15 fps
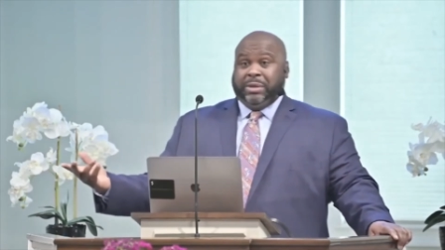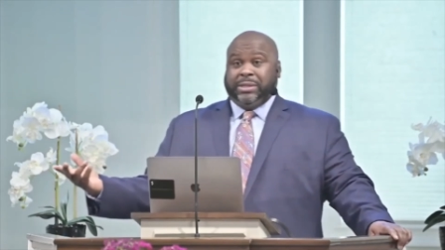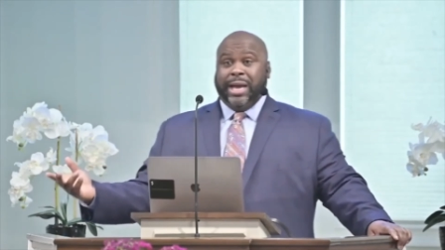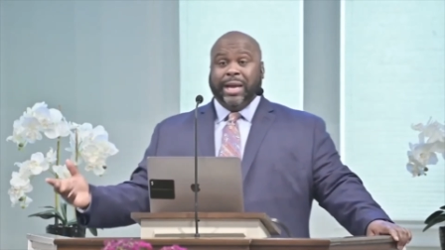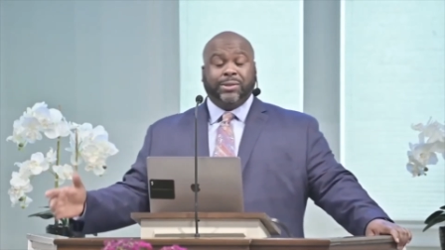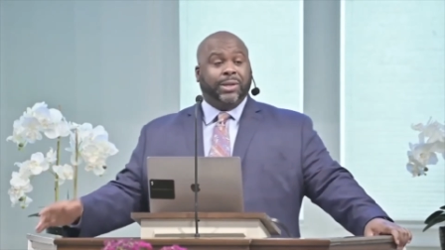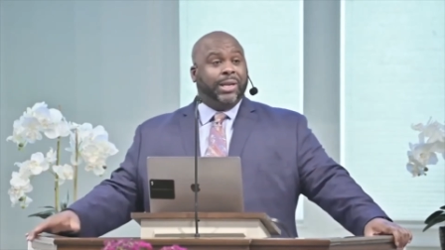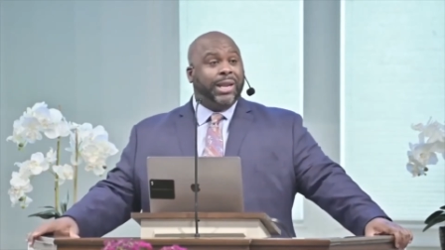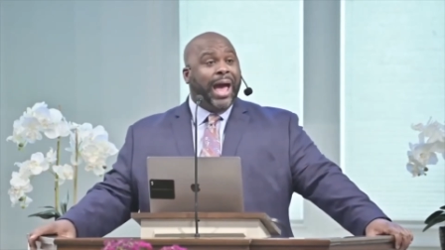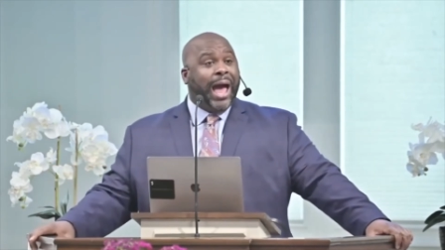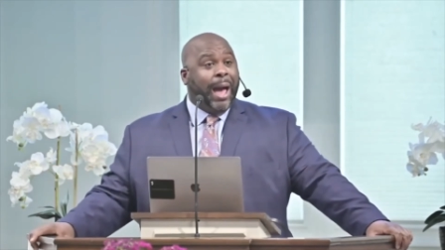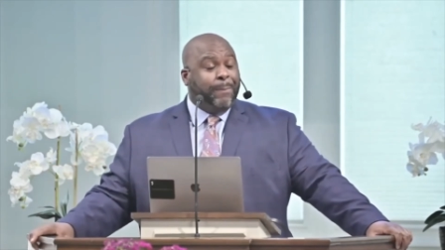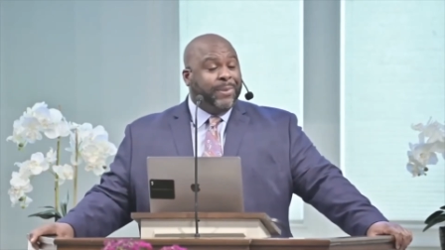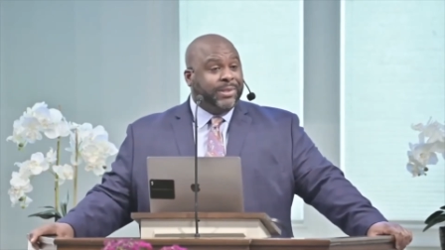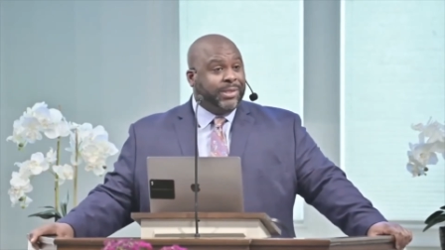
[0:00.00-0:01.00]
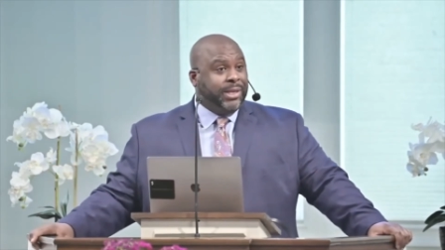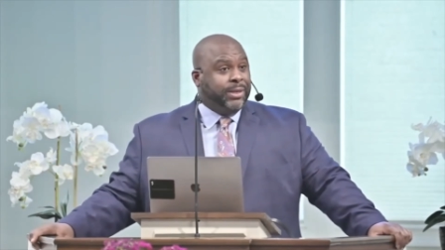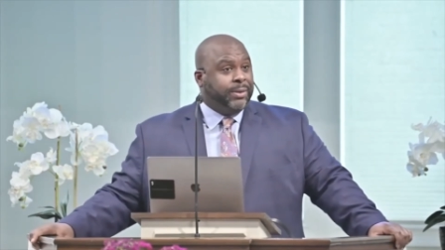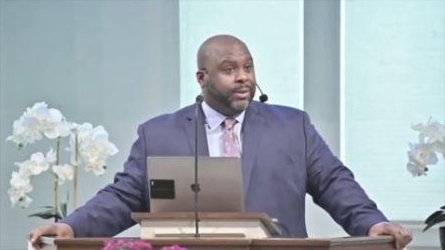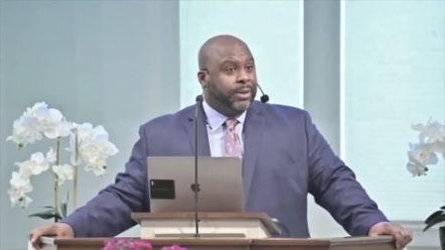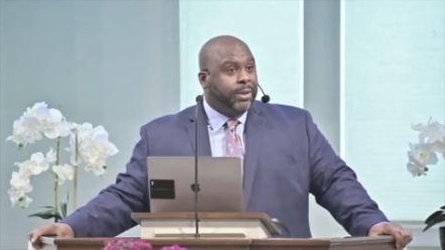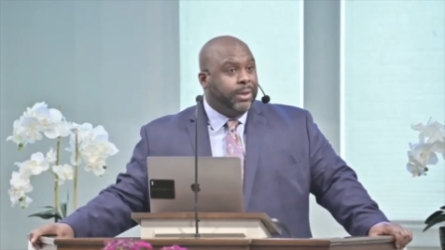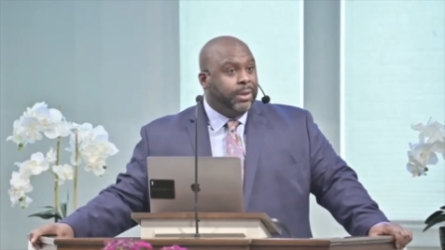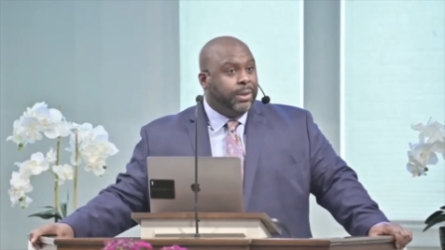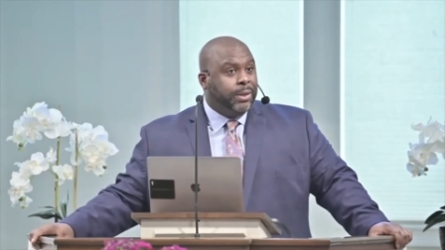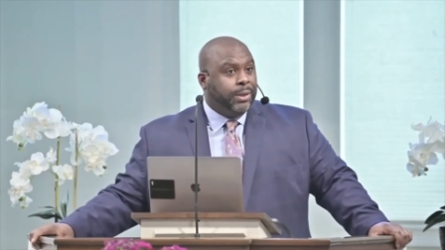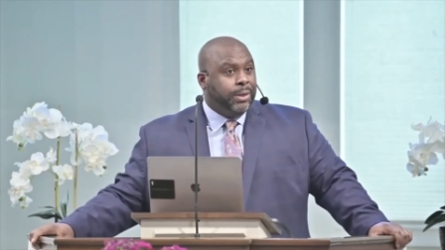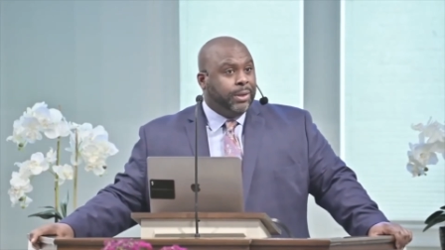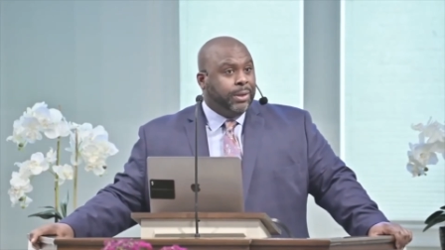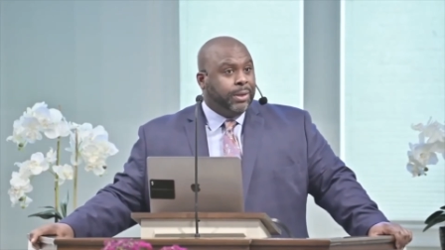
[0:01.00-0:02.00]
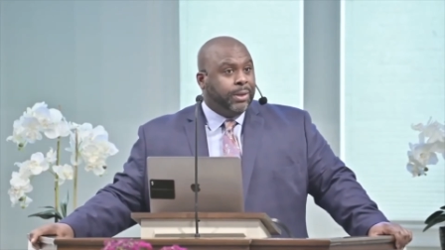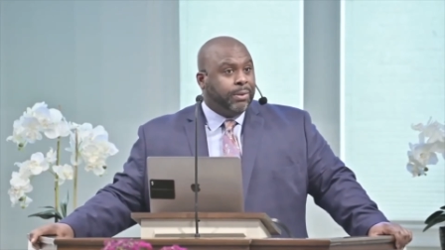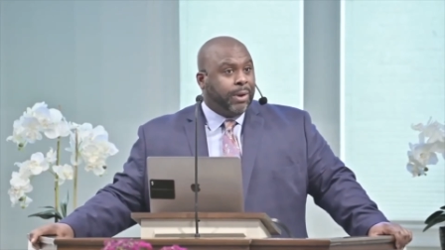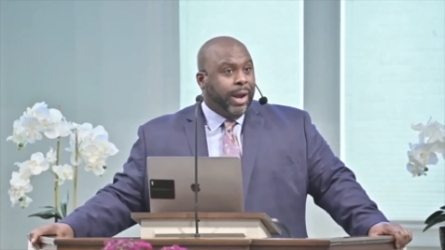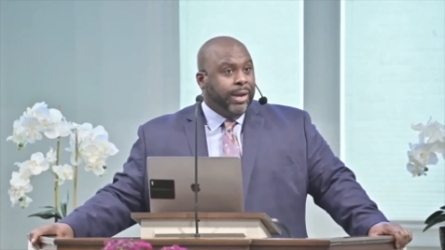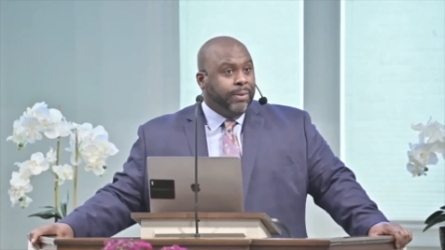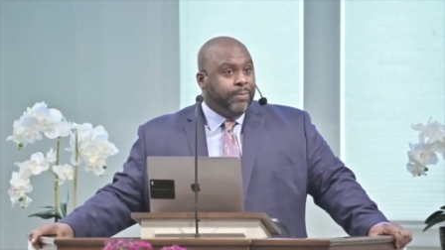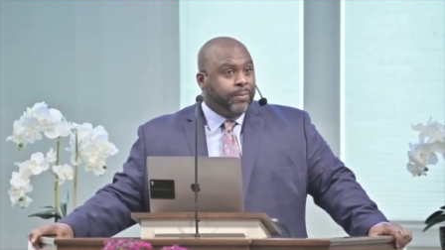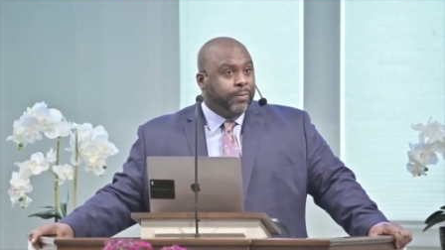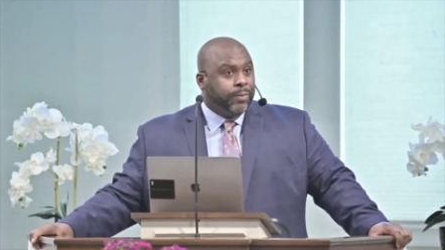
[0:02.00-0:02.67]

It's actually the opposite, right?